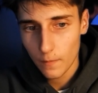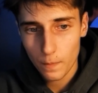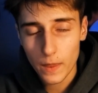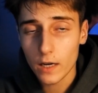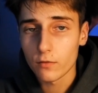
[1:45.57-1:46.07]

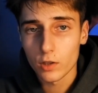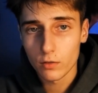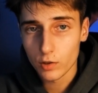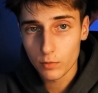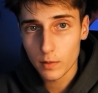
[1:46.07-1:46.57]
They are
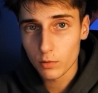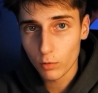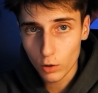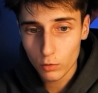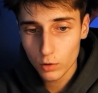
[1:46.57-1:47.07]
very
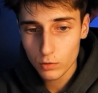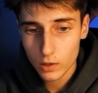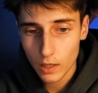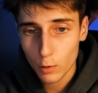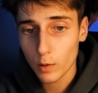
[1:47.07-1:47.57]
memorable logos,
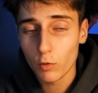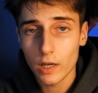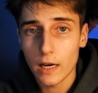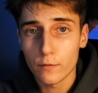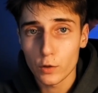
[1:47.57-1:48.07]
and we want
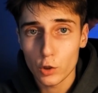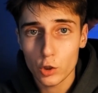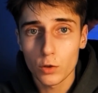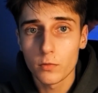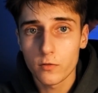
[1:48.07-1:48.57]
to have
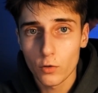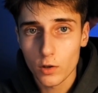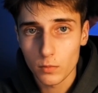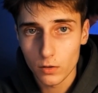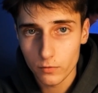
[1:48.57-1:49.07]
some
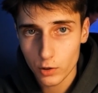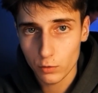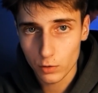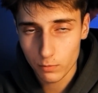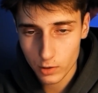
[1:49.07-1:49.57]
form of
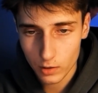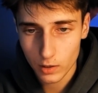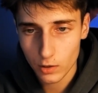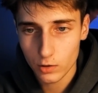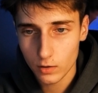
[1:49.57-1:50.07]
visual
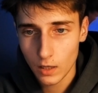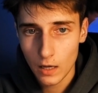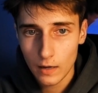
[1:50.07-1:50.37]
representation